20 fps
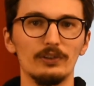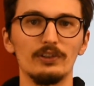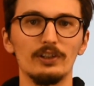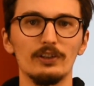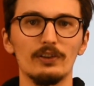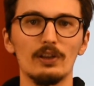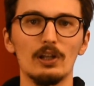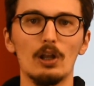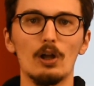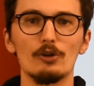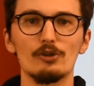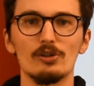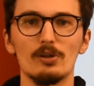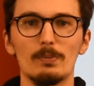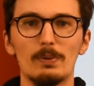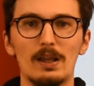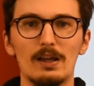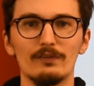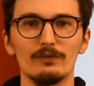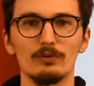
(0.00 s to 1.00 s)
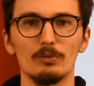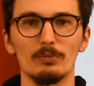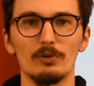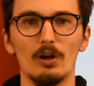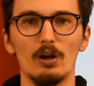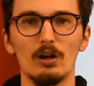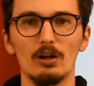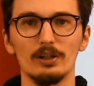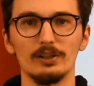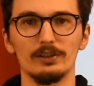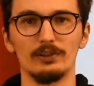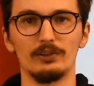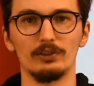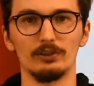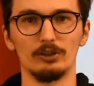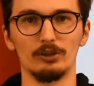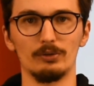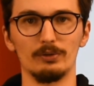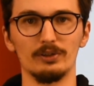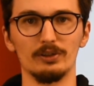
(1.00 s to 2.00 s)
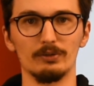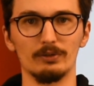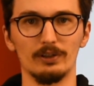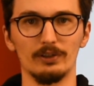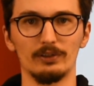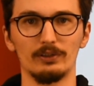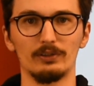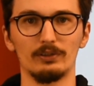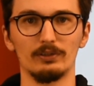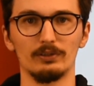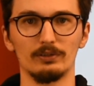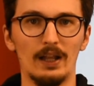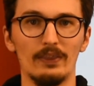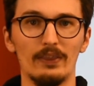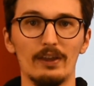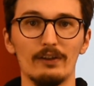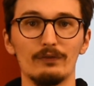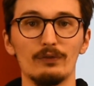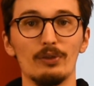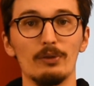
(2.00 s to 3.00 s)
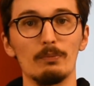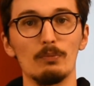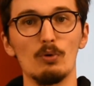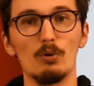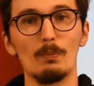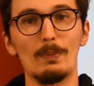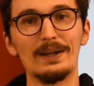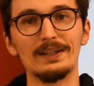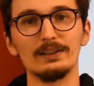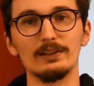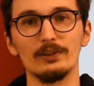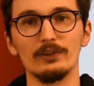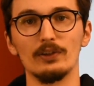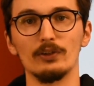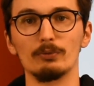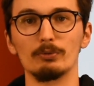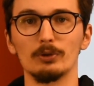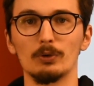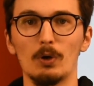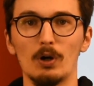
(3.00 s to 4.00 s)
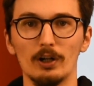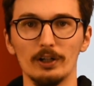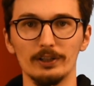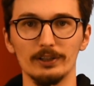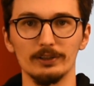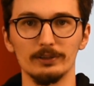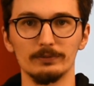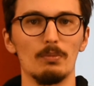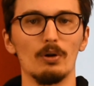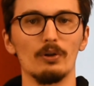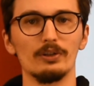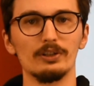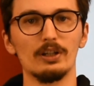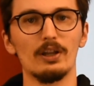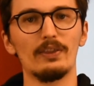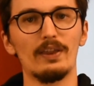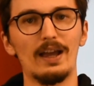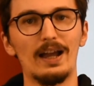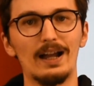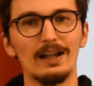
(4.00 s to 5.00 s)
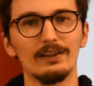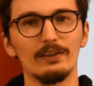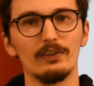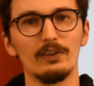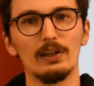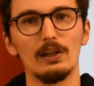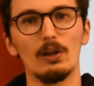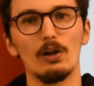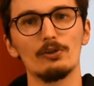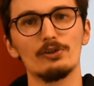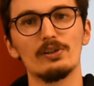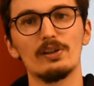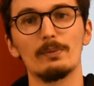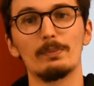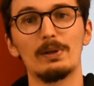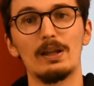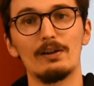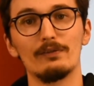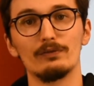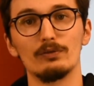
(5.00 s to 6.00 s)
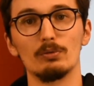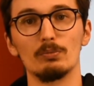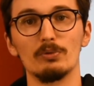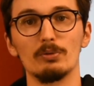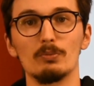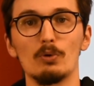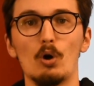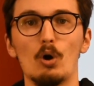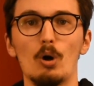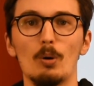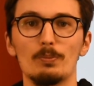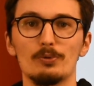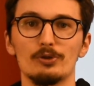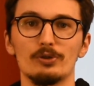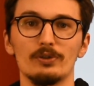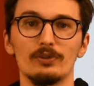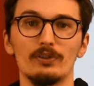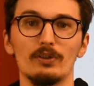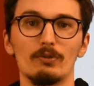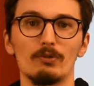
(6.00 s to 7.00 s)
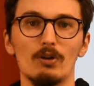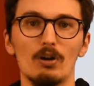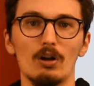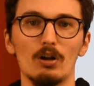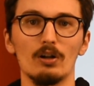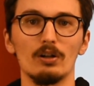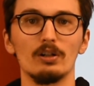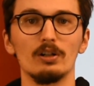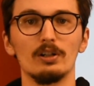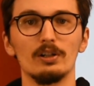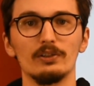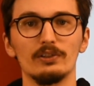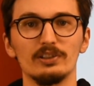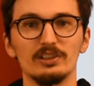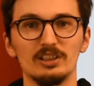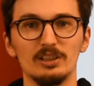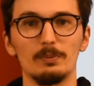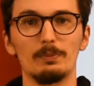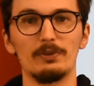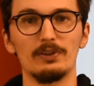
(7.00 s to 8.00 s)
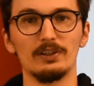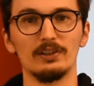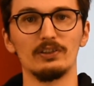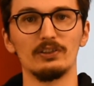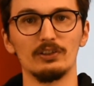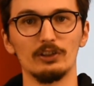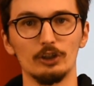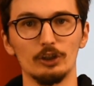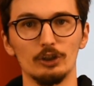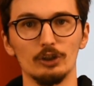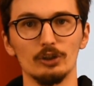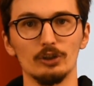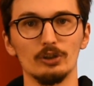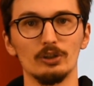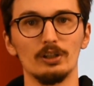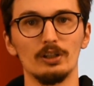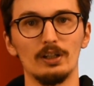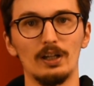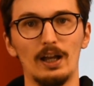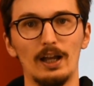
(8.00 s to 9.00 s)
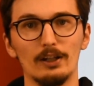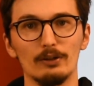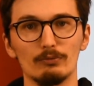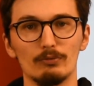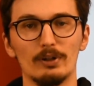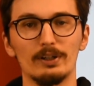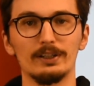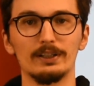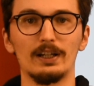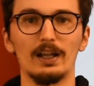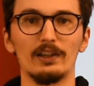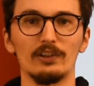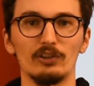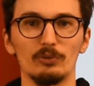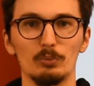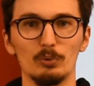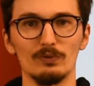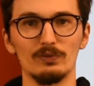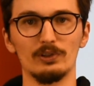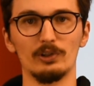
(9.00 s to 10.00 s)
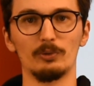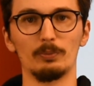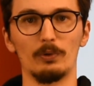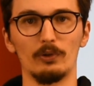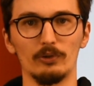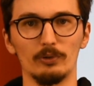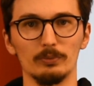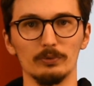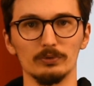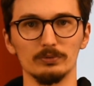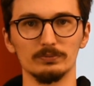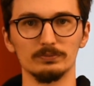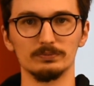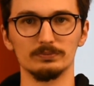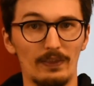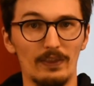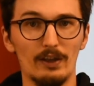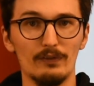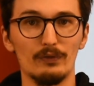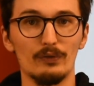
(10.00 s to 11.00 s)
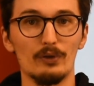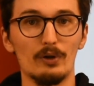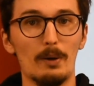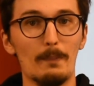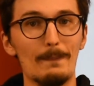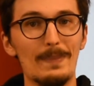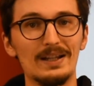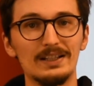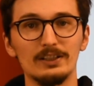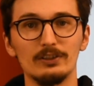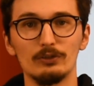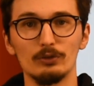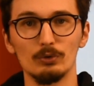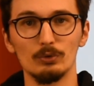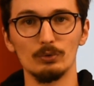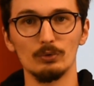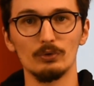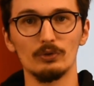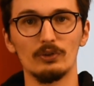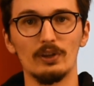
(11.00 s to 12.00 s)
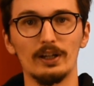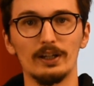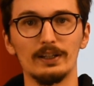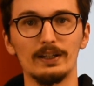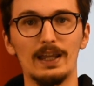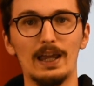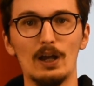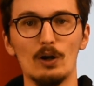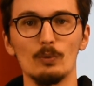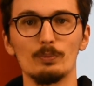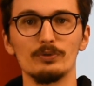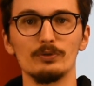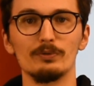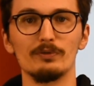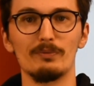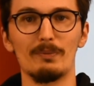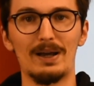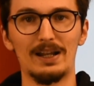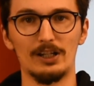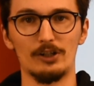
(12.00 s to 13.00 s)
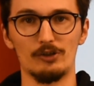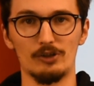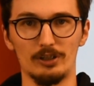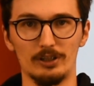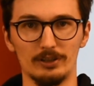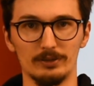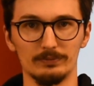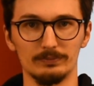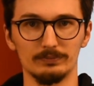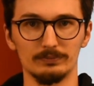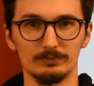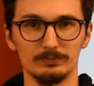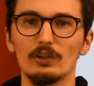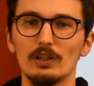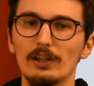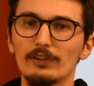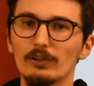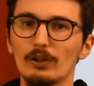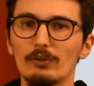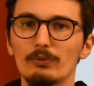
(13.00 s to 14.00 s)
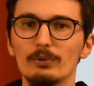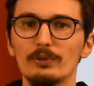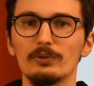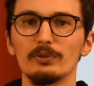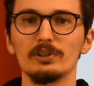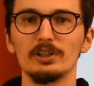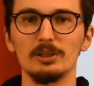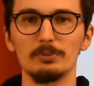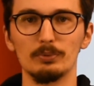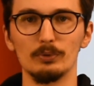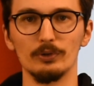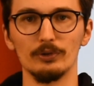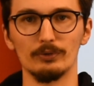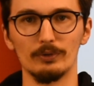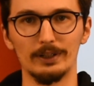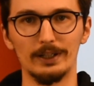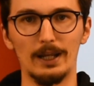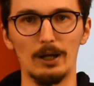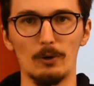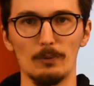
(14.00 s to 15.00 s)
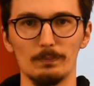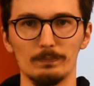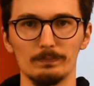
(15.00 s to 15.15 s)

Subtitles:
You see, the larger the platform, the higher the security risks, and therefore the more maintenance is required. But on the other hand, the larger the platform, the more options there are to keep things secure and running as smoothly as possible. And therefore there are many tools that can help you with managing it. So let's go through some key points right now.